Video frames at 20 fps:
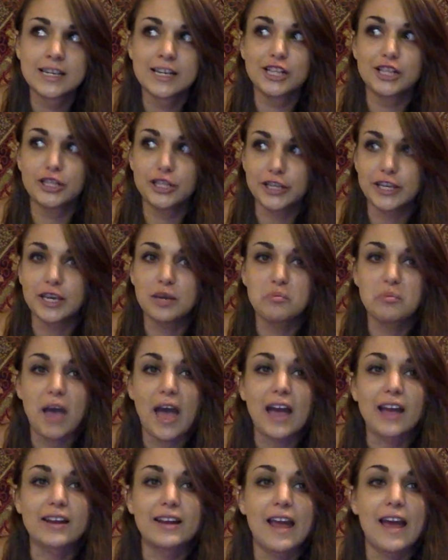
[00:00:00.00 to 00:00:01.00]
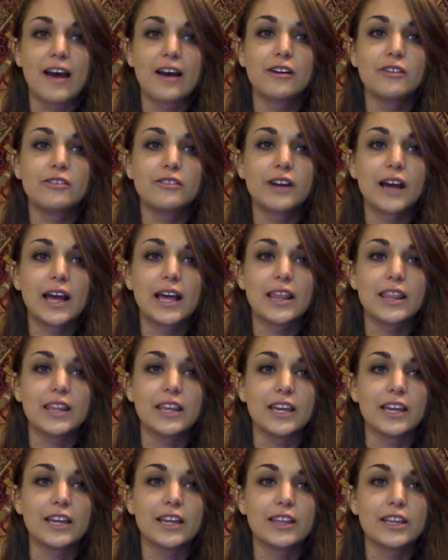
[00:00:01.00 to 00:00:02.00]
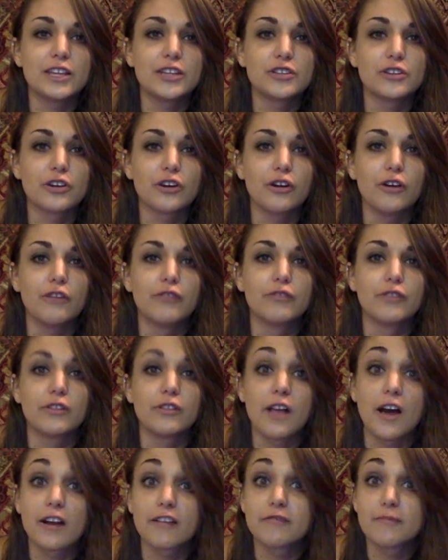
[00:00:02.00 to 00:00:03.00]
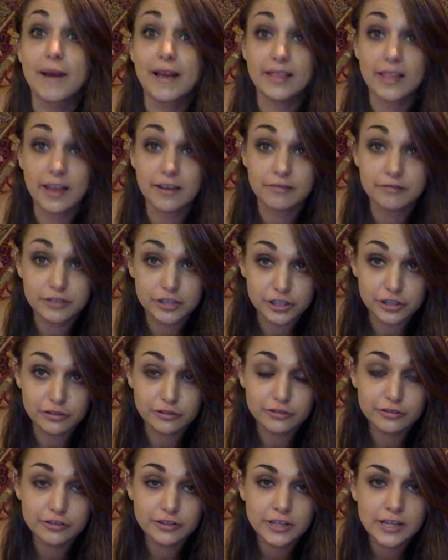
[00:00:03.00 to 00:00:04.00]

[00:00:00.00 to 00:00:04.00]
looking back now, I think they took over a lot of my life too.